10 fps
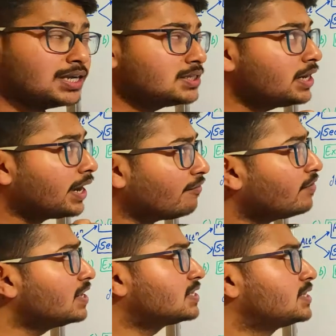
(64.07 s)
does the
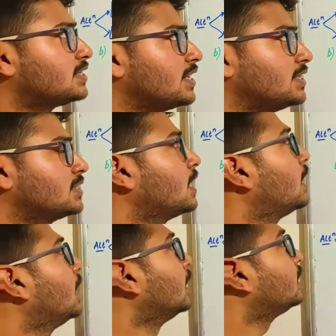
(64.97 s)
definition says?
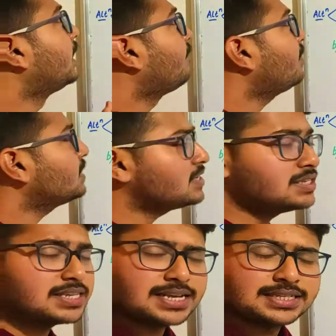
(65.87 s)
The definition
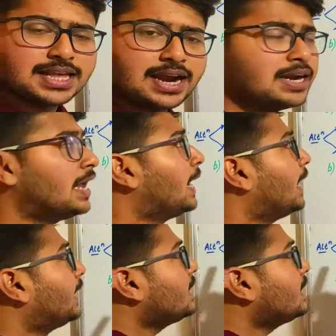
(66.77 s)
says that it